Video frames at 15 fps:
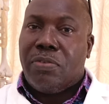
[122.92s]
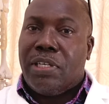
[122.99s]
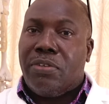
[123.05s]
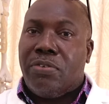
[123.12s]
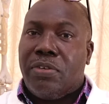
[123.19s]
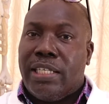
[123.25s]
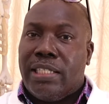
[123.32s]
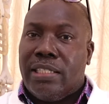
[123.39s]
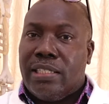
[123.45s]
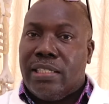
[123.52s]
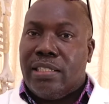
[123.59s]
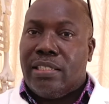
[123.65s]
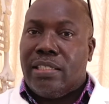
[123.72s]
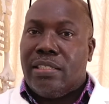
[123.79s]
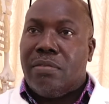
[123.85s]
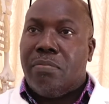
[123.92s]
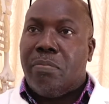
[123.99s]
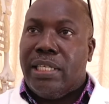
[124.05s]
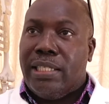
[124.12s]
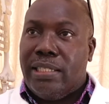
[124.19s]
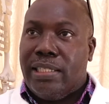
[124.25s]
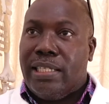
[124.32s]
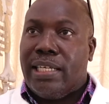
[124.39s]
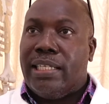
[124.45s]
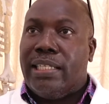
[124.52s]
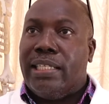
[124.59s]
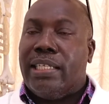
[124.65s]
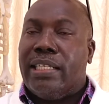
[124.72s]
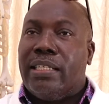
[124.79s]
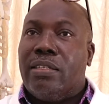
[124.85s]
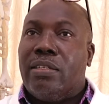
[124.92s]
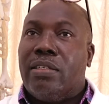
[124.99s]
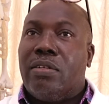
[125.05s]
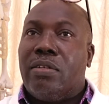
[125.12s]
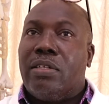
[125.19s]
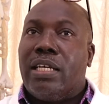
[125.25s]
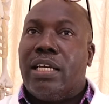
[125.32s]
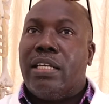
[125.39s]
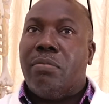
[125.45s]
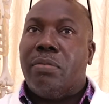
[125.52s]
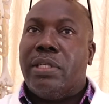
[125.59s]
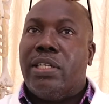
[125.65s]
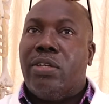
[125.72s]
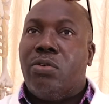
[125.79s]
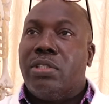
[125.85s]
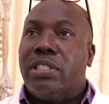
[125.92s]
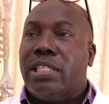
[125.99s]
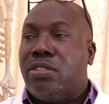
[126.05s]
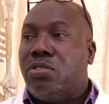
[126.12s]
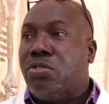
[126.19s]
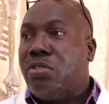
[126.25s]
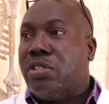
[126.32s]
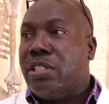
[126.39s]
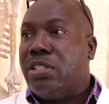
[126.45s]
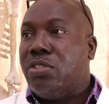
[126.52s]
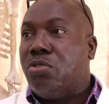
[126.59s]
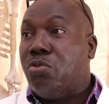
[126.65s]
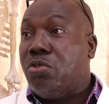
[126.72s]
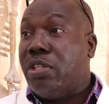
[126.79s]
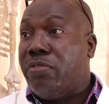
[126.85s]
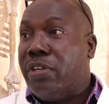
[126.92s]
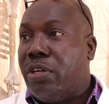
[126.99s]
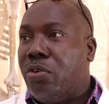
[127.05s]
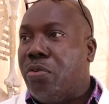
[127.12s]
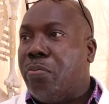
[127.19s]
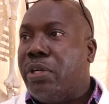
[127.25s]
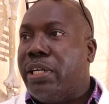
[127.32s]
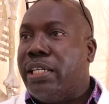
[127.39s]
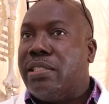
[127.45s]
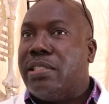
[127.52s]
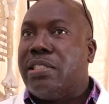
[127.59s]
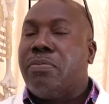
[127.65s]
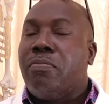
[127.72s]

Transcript: arthritis basically can be looked at in two different components.